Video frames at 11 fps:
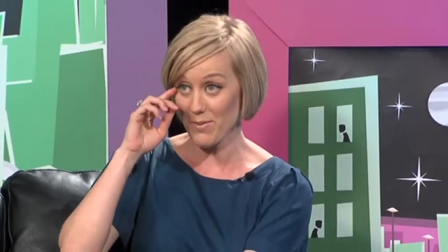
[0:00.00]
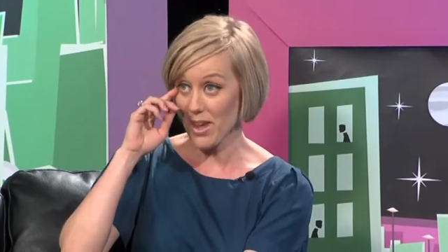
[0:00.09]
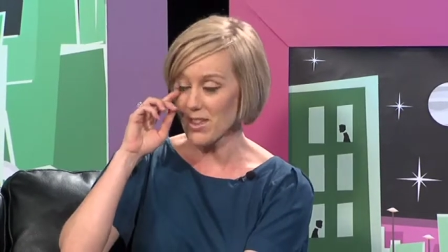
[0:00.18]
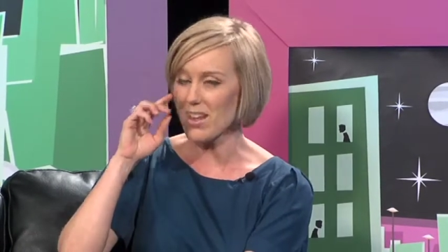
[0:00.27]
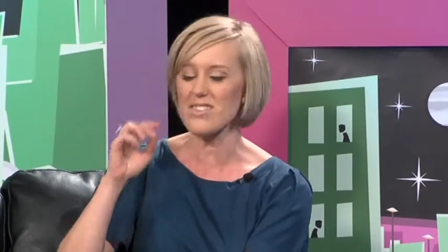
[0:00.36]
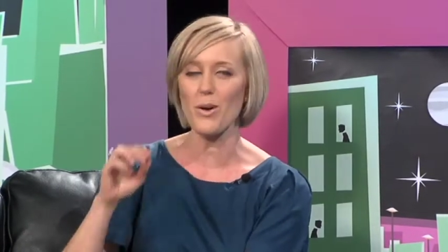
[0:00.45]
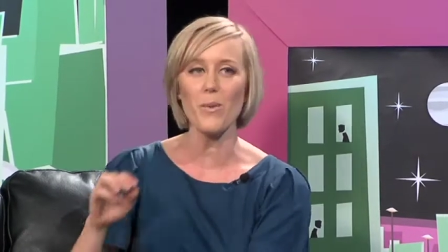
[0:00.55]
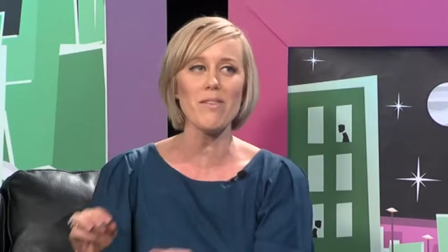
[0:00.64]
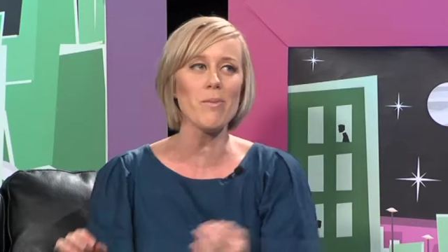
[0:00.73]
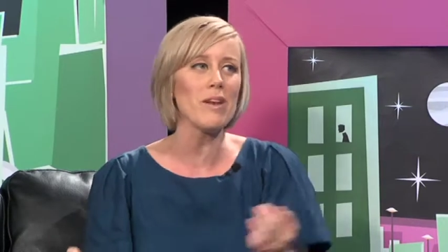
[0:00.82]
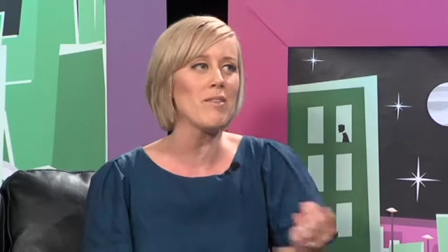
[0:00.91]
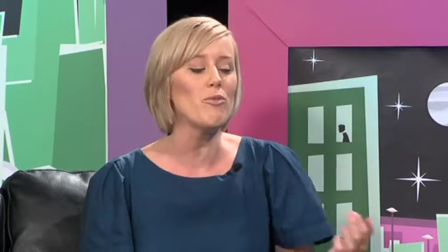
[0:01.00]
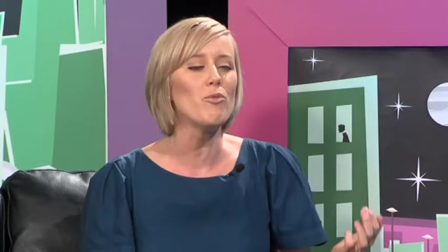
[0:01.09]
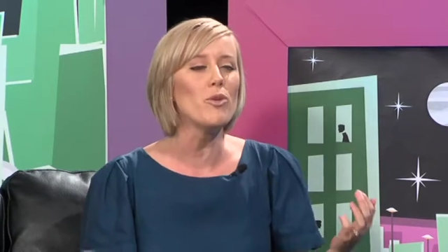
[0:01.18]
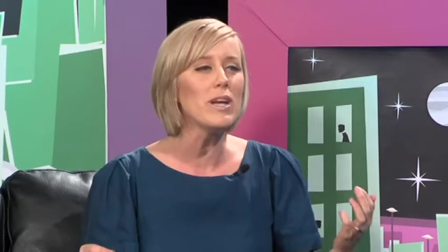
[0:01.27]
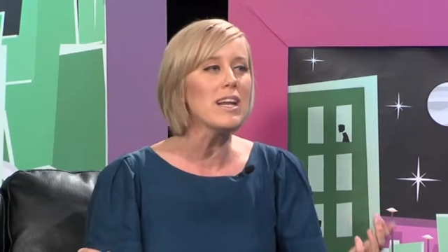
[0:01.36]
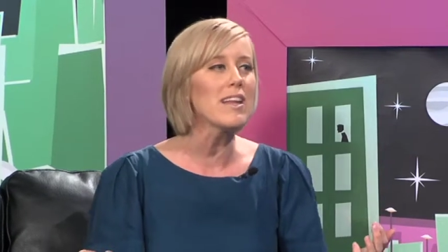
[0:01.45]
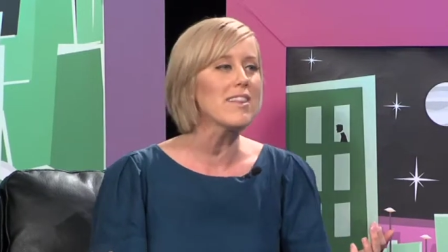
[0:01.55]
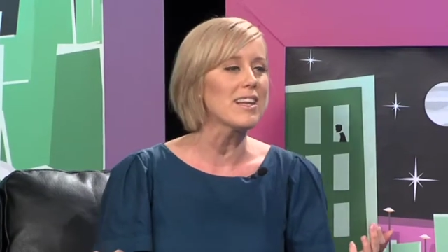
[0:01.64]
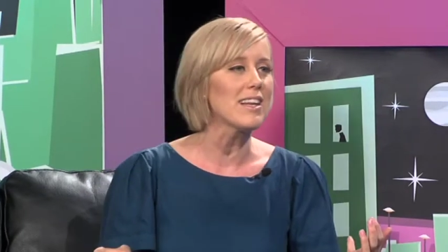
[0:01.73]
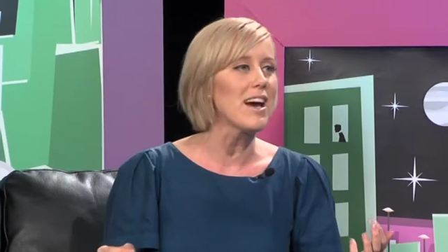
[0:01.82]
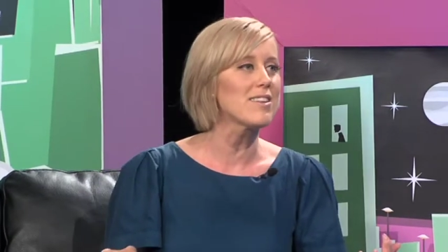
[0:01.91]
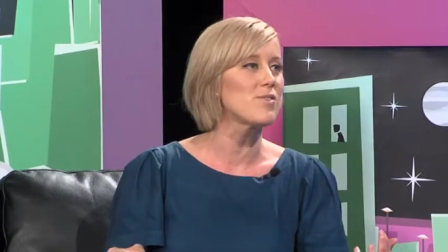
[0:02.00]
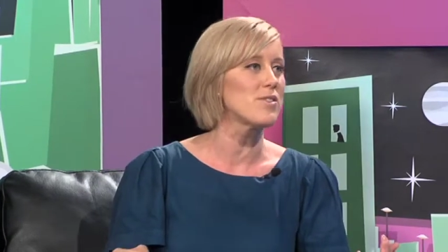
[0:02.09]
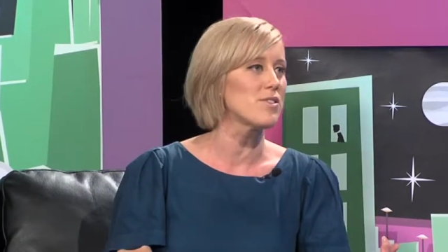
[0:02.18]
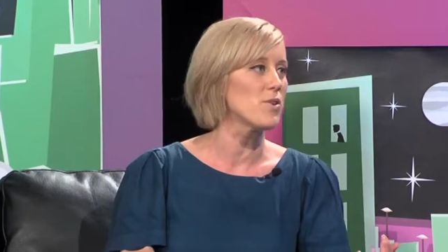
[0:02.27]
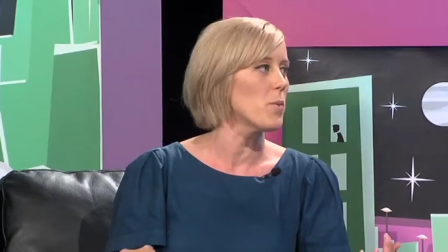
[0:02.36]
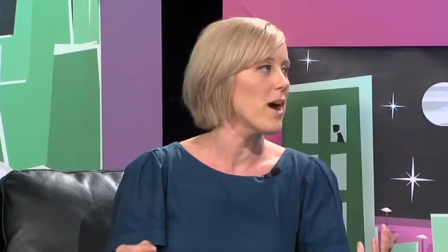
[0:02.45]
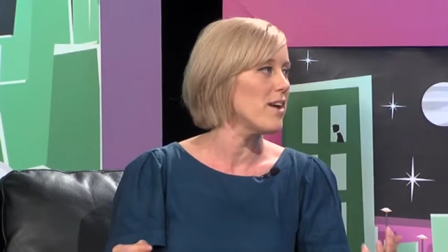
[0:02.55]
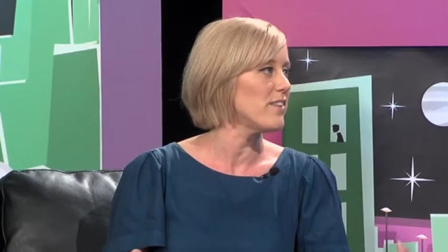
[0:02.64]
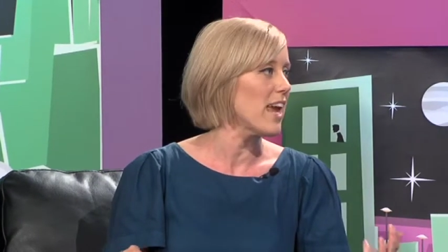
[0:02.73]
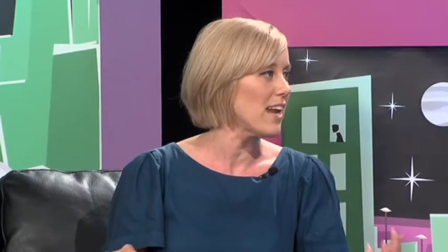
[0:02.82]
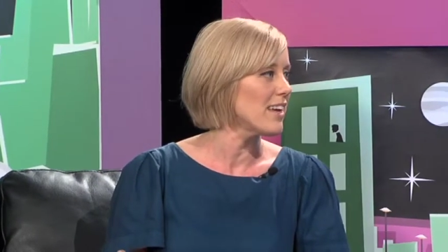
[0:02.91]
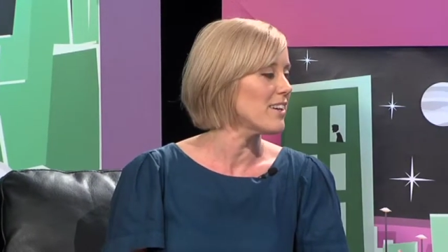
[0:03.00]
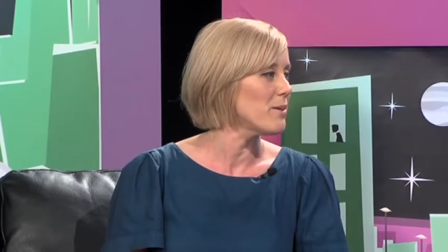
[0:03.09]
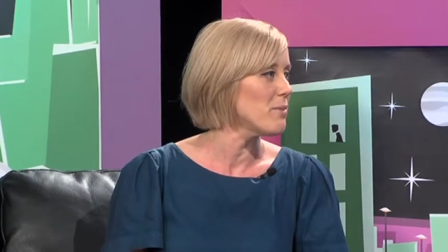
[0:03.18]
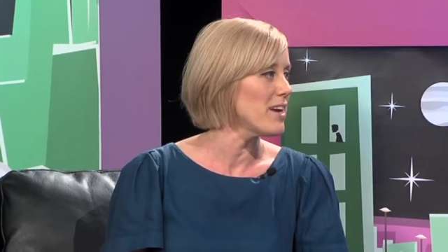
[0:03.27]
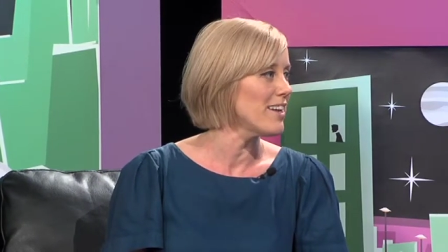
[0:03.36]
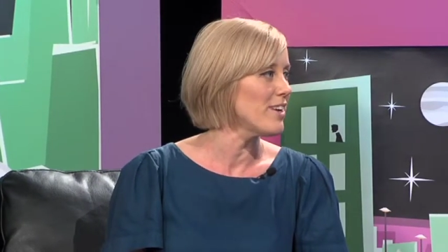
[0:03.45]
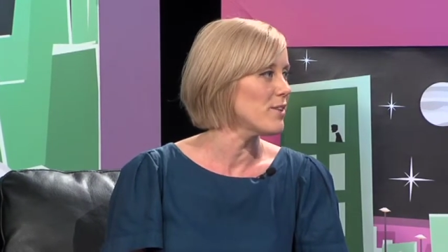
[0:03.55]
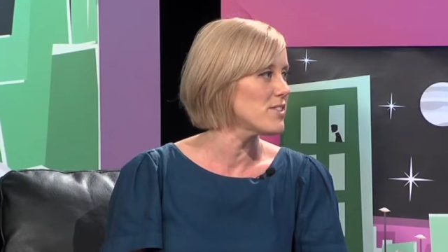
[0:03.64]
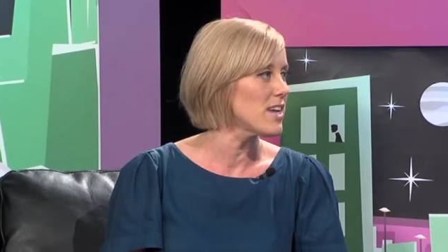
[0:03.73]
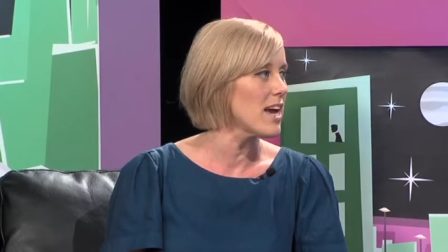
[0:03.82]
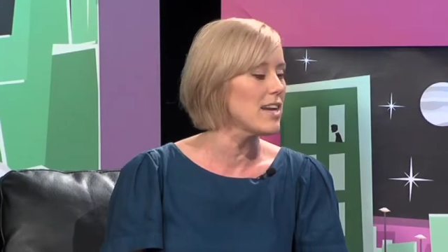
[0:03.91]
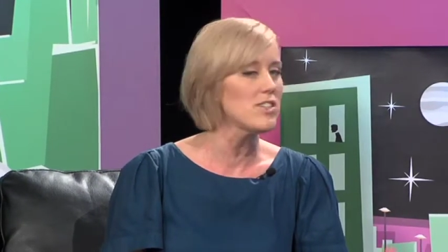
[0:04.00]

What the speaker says: That's always been really the last resort way of getting a comedian off stage.